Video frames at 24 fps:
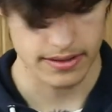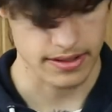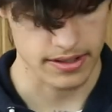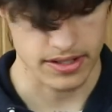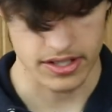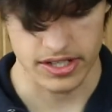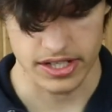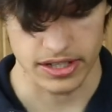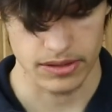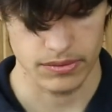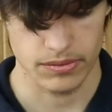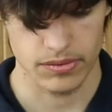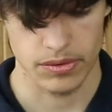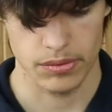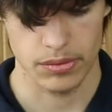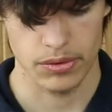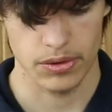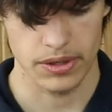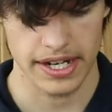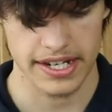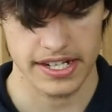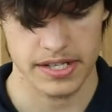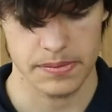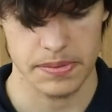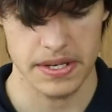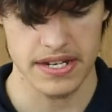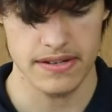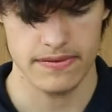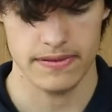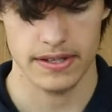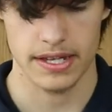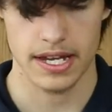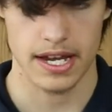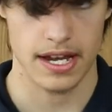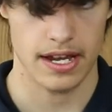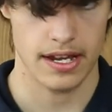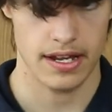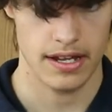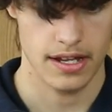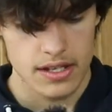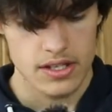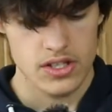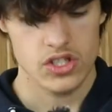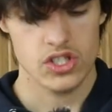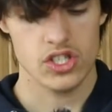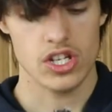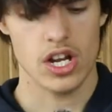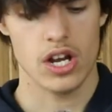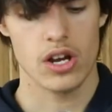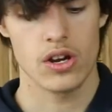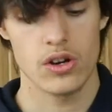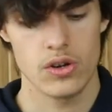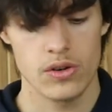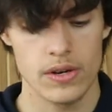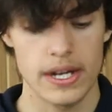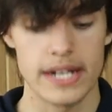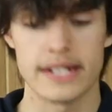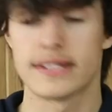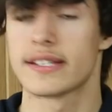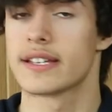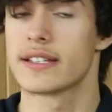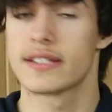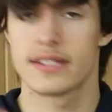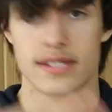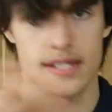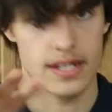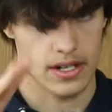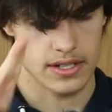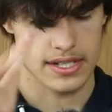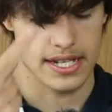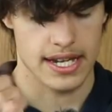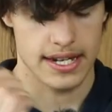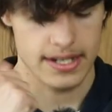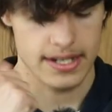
Still reward XP for that. So it's CR10,